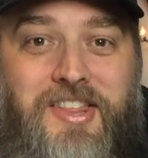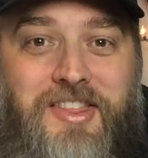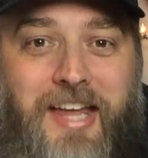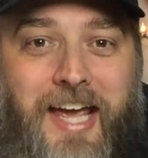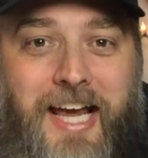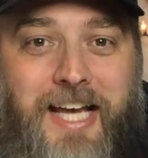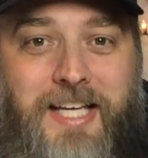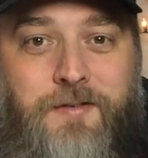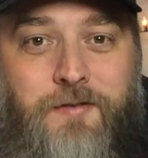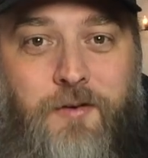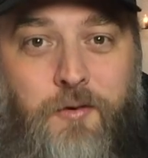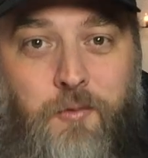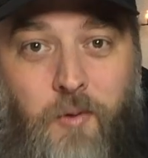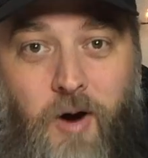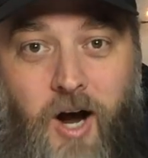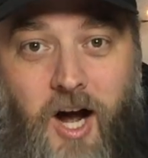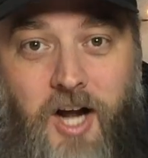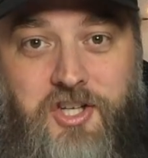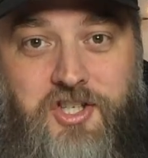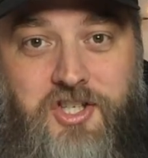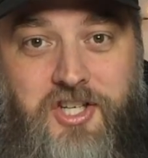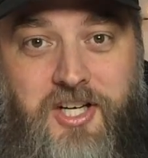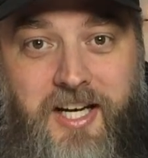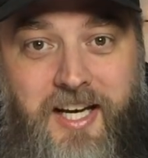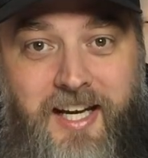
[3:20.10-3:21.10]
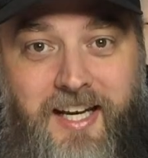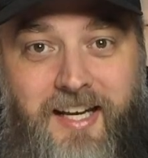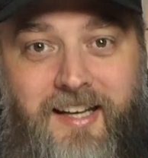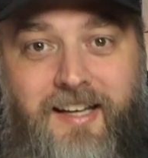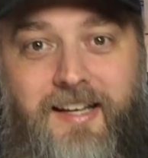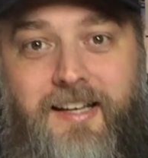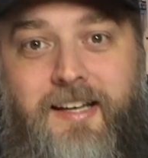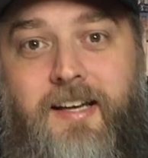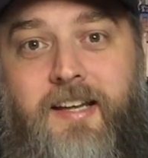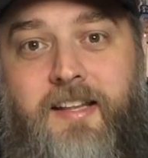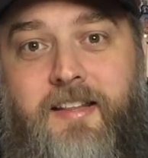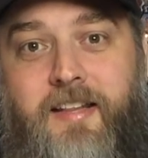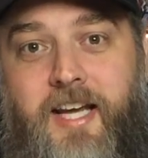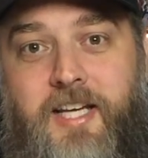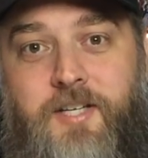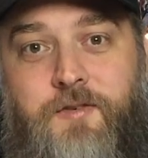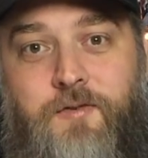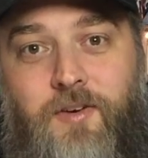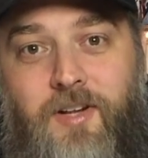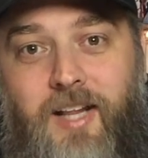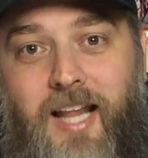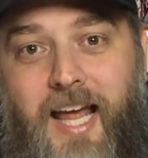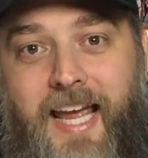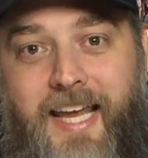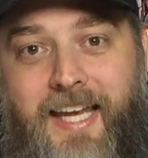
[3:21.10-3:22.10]
Thanks for watching. Thanks
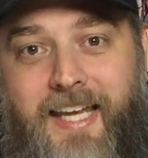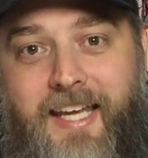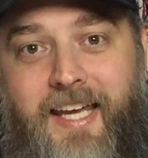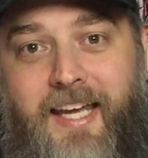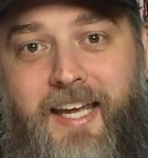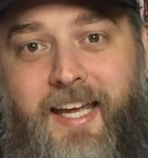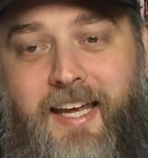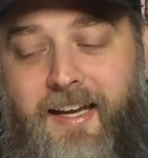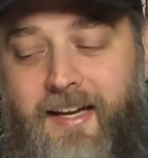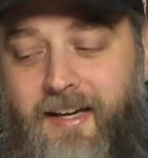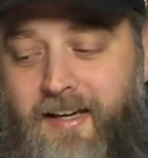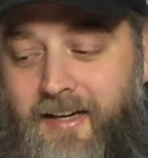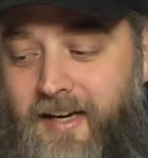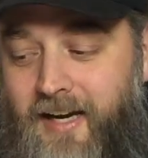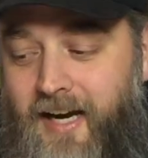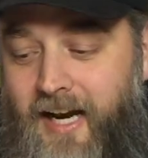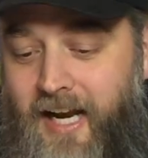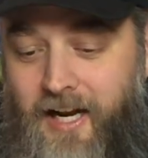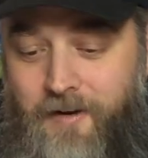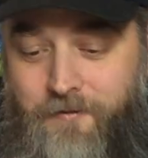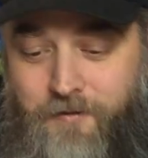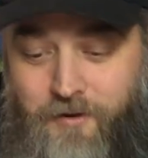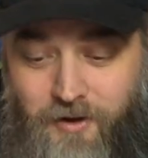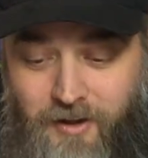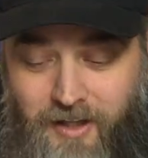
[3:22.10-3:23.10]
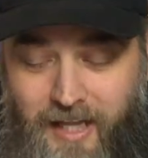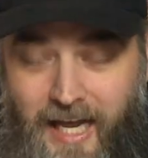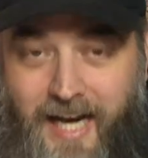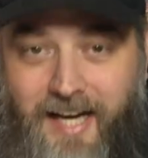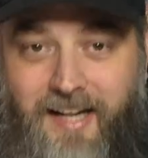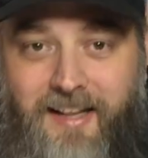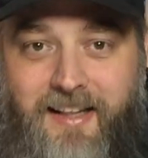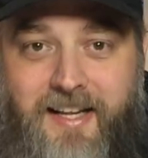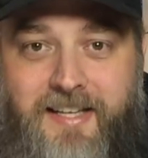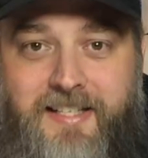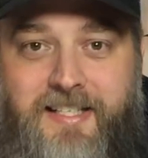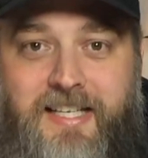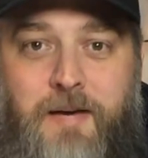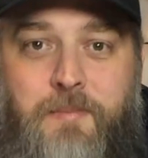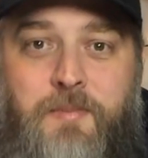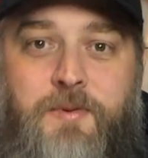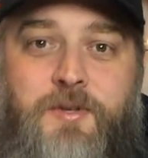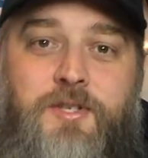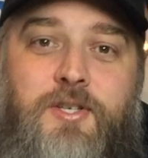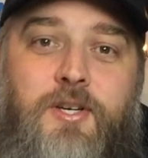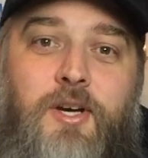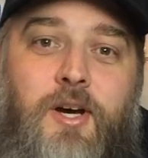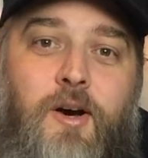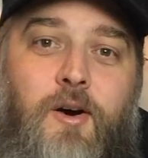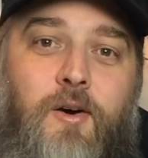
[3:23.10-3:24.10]
for liking. And if you liked this
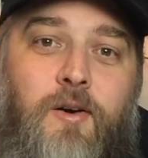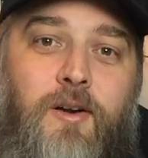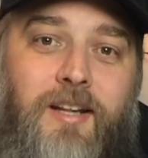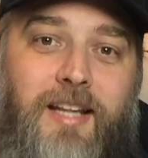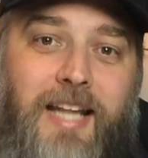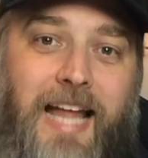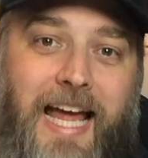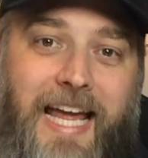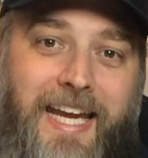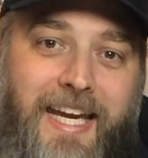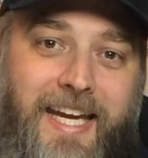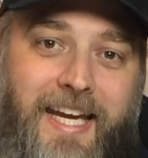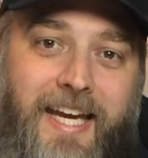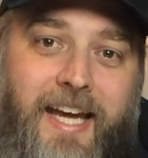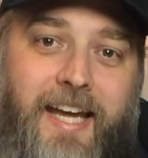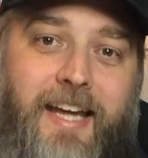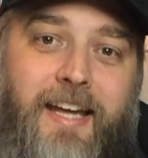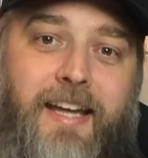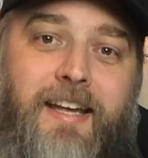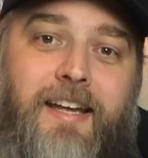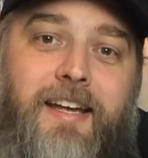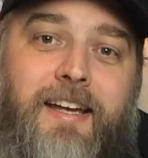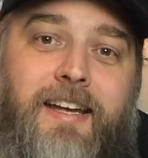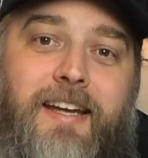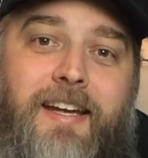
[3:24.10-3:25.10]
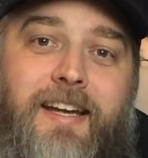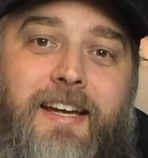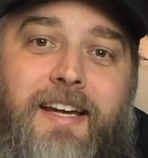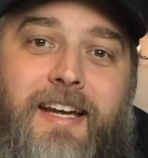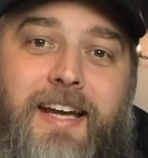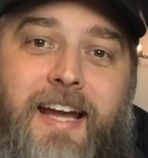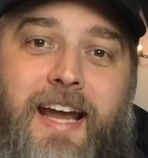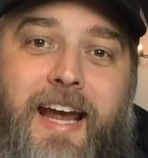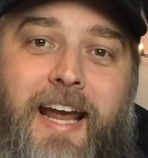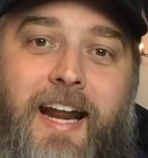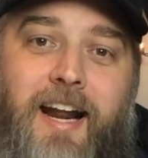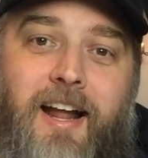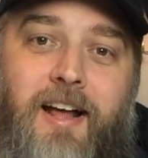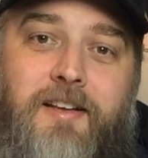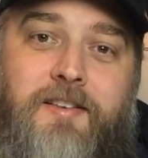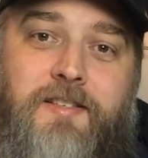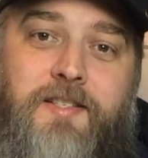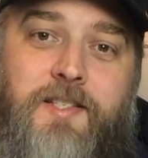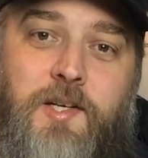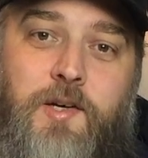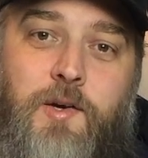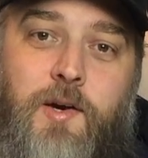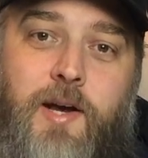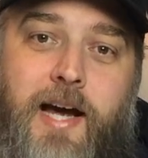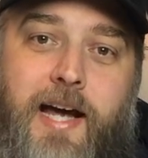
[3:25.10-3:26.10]
episode, like it. And I'll
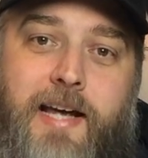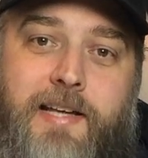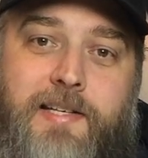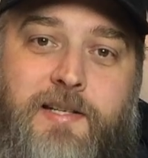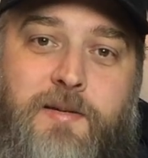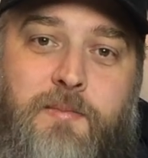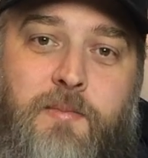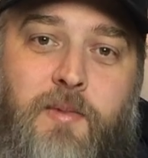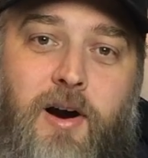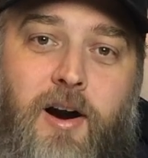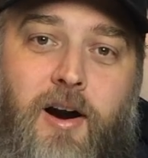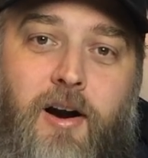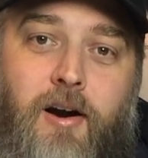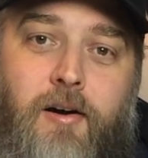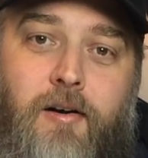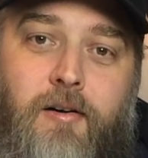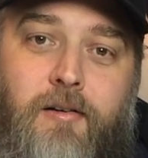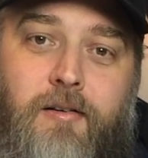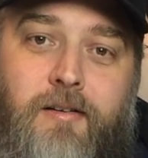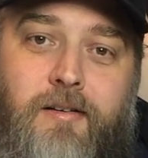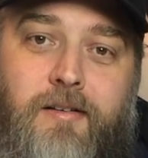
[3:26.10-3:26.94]
see you guys tomorrow